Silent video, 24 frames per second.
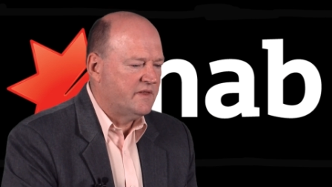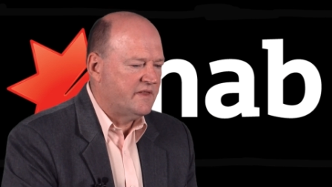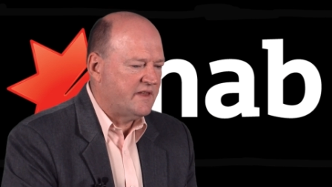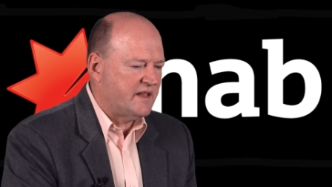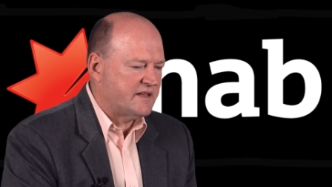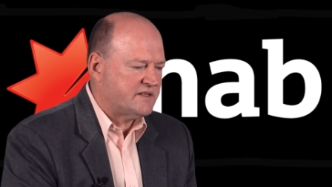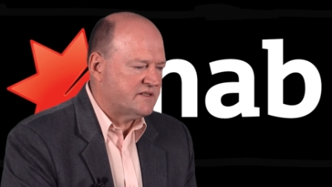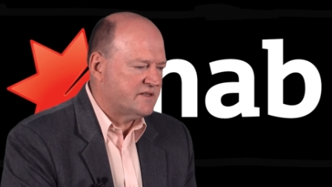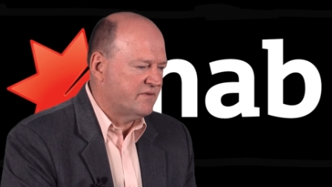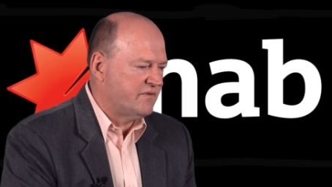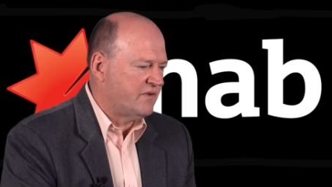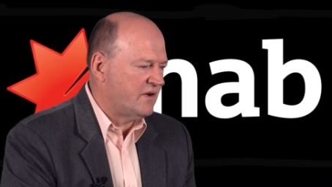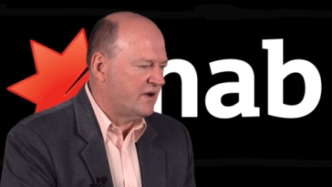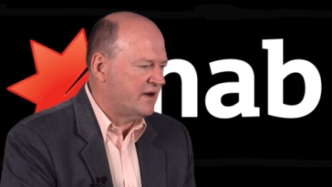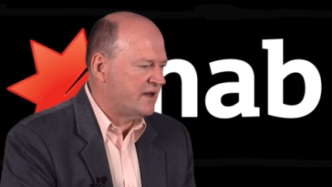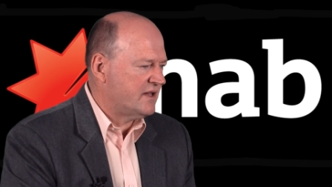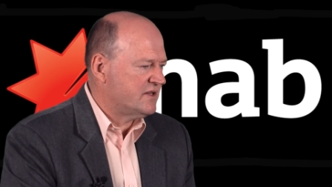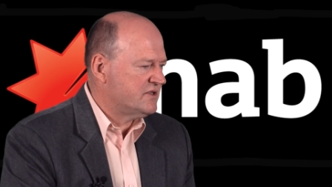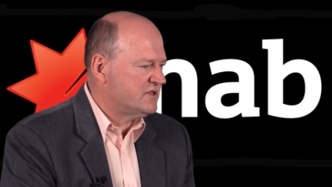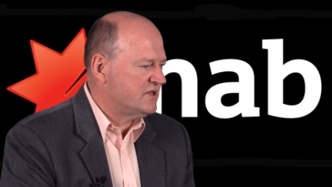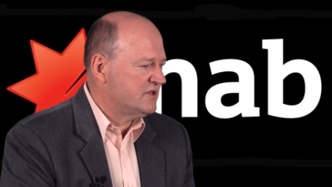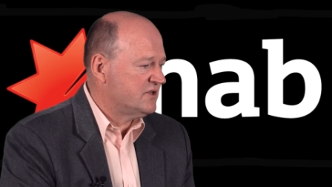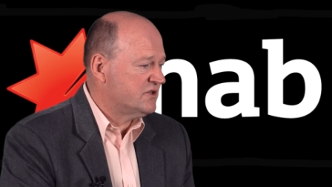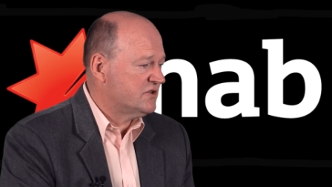that's the
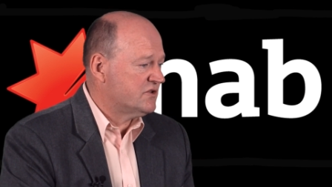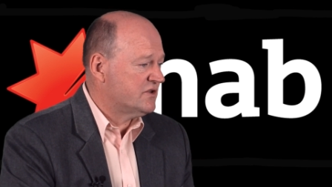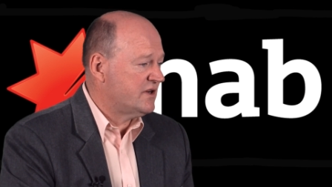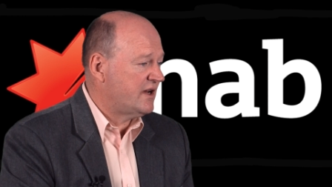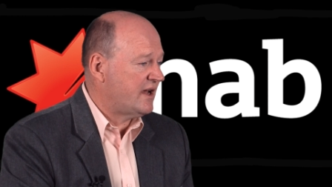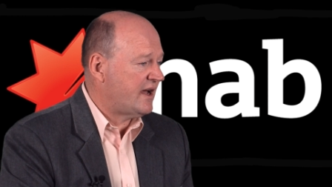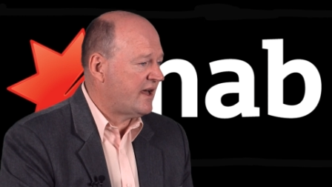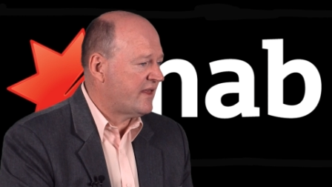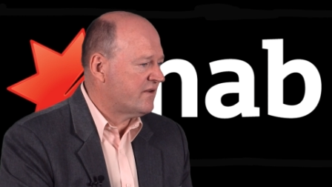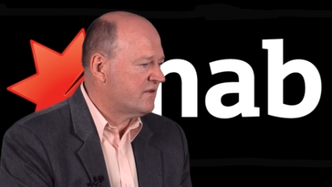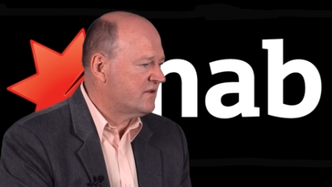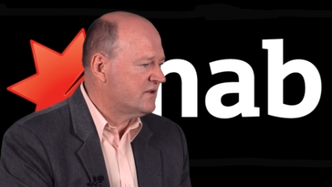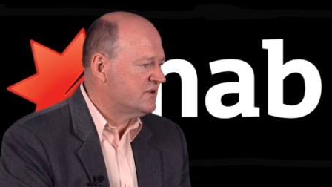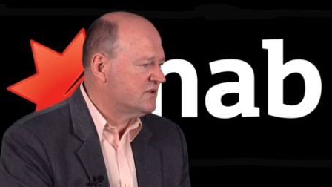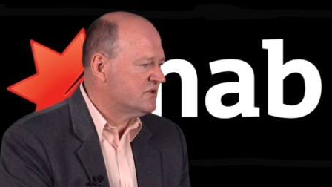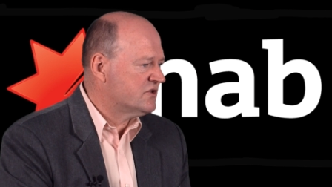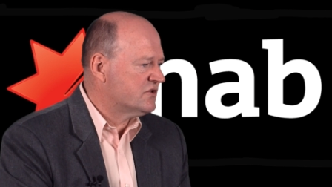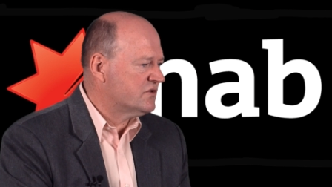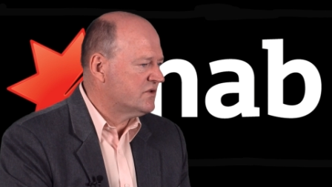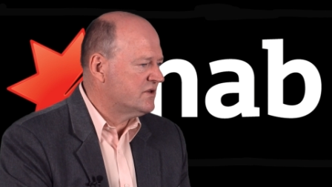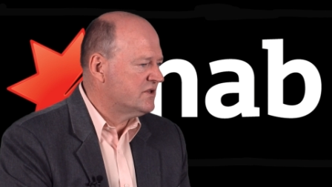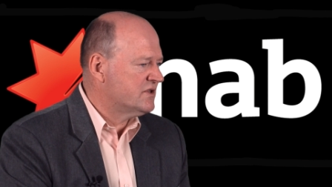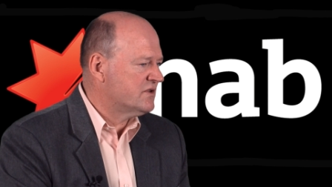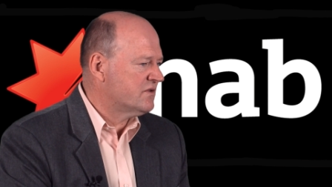finance industry. Other
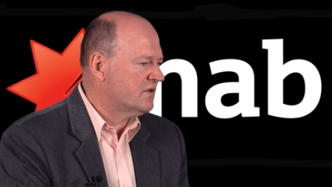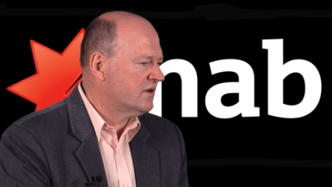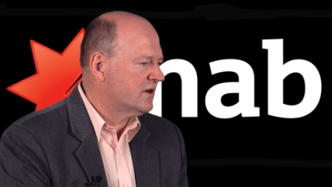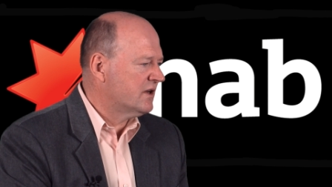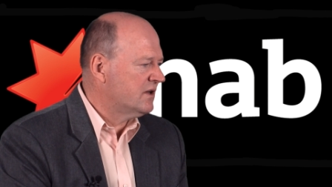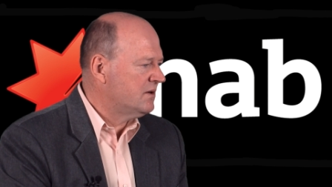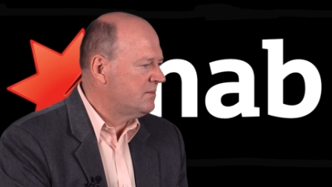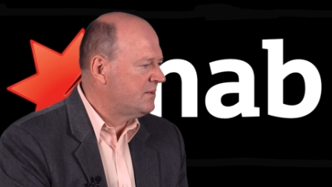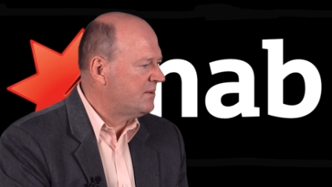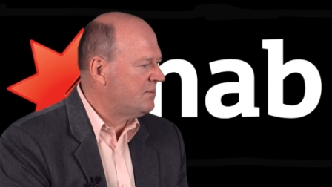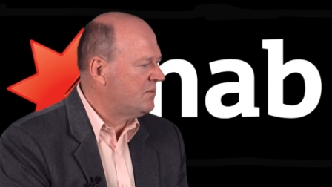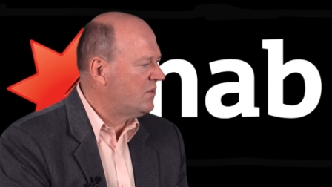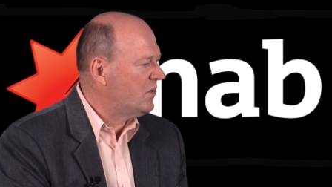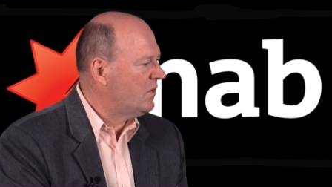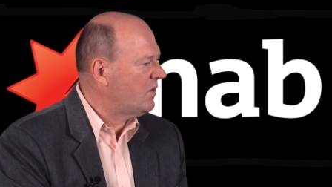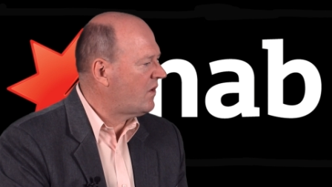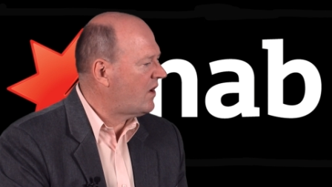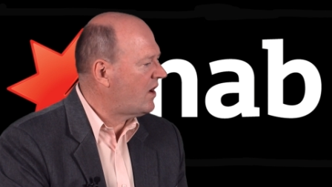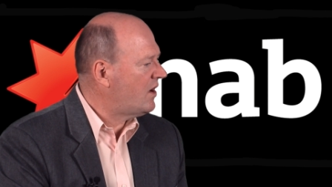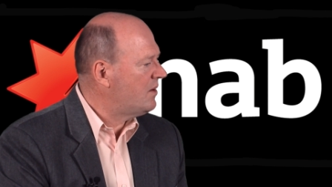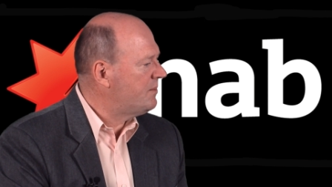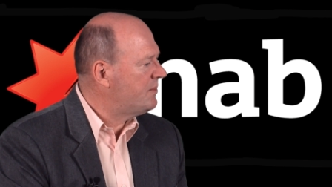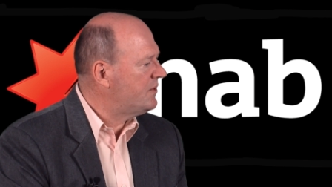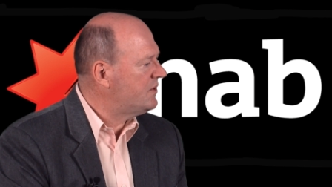industries are a little bit
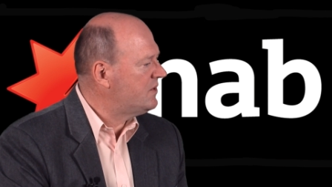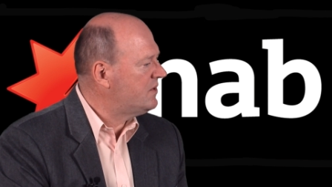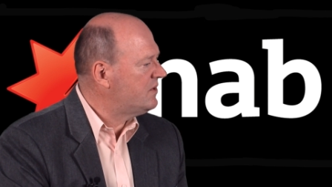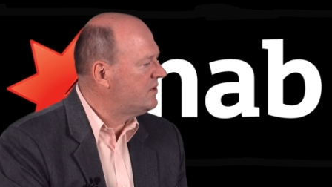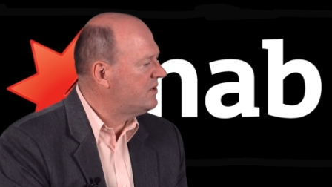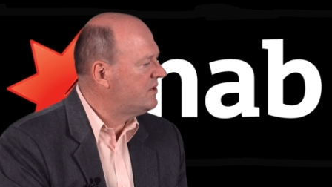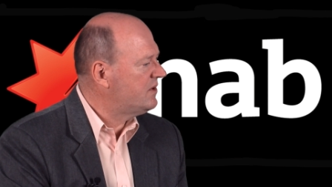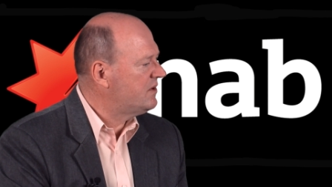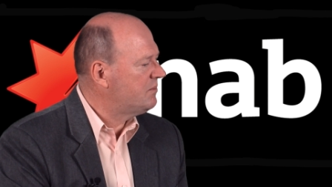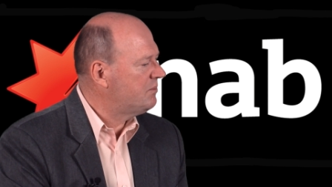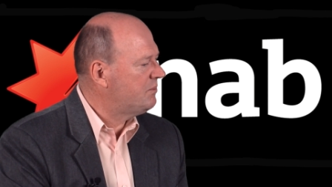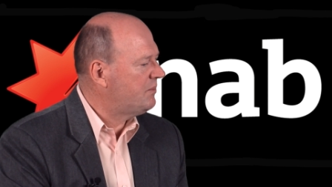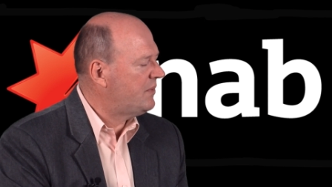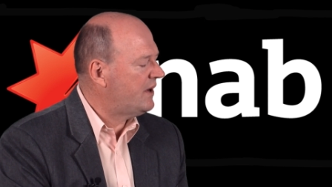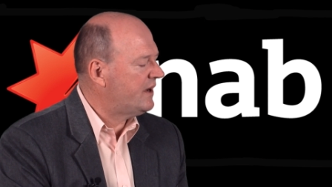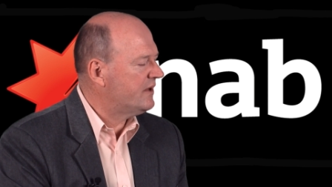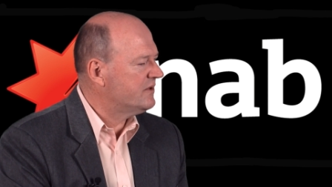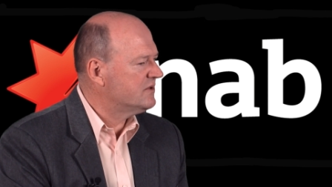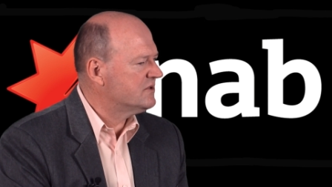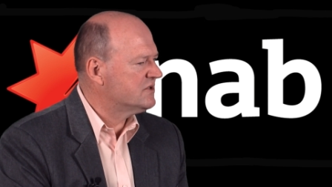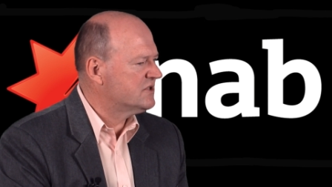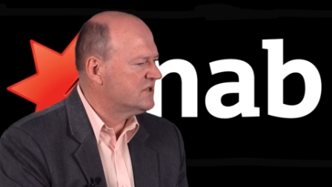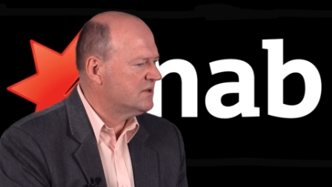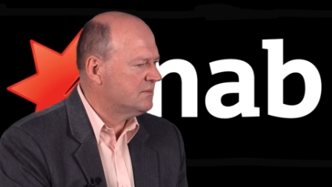more open,
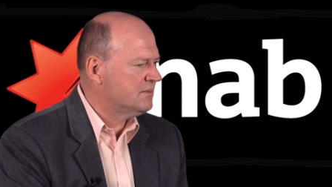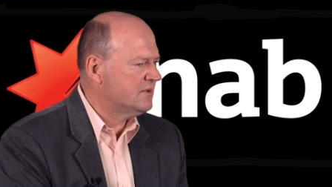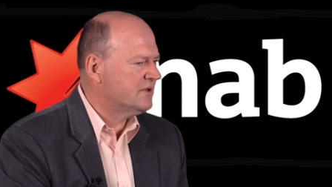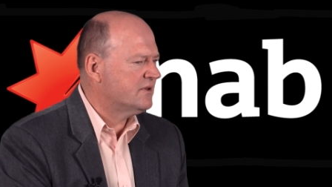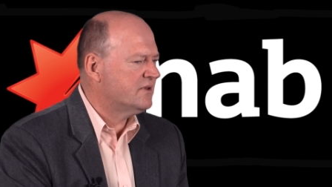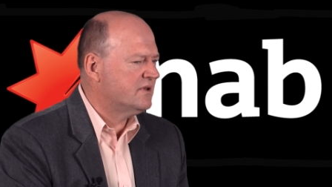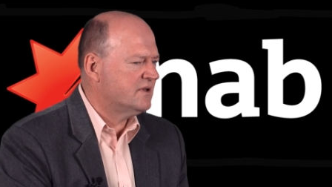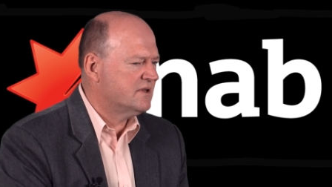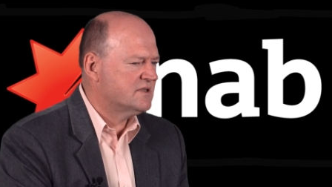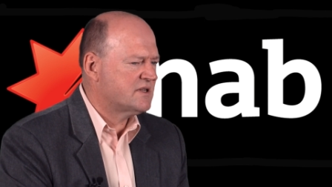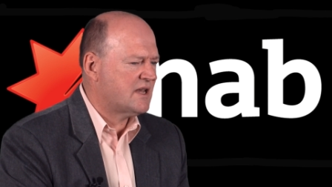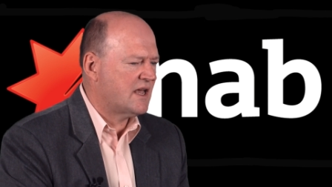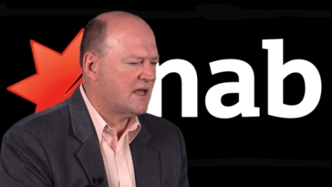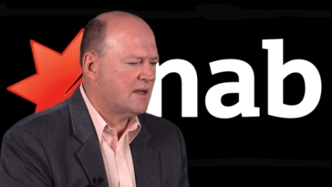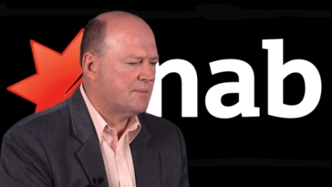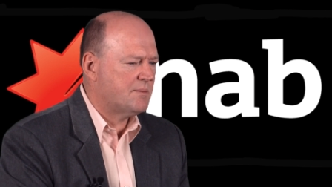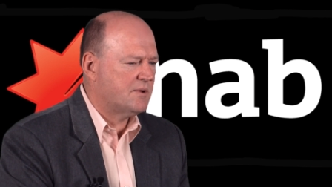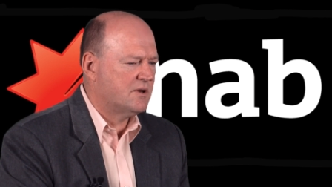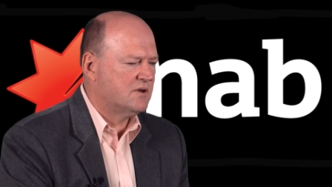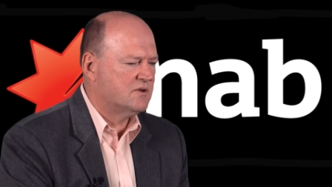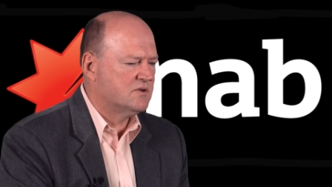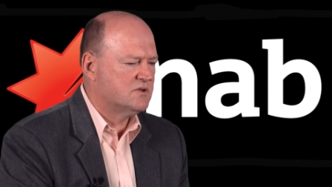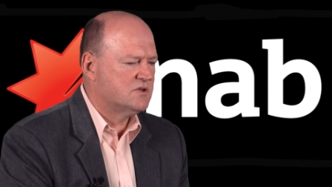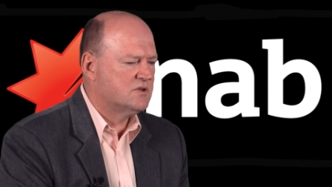but similar things
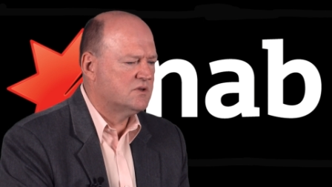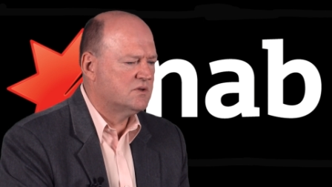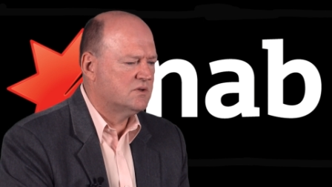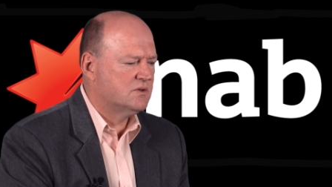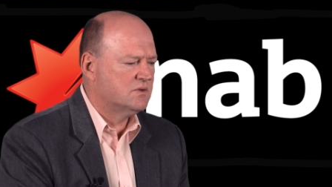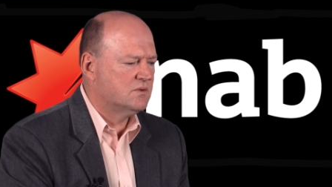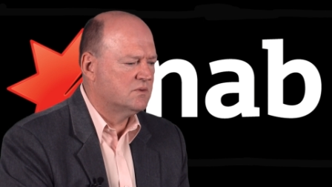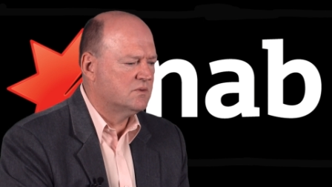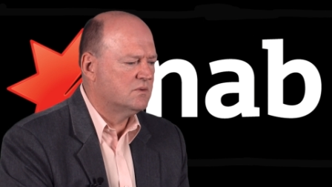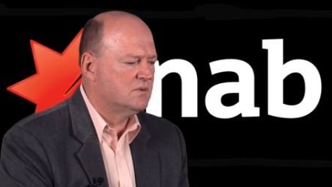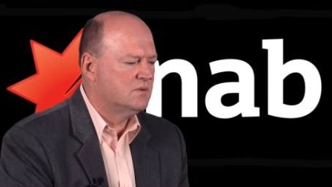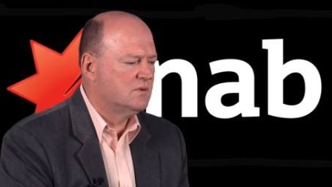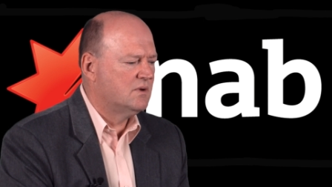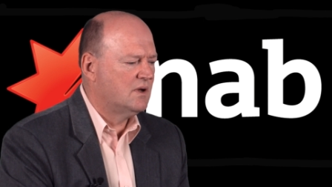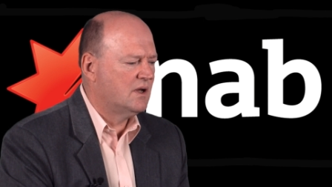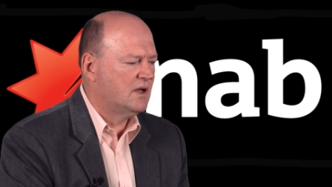happen too.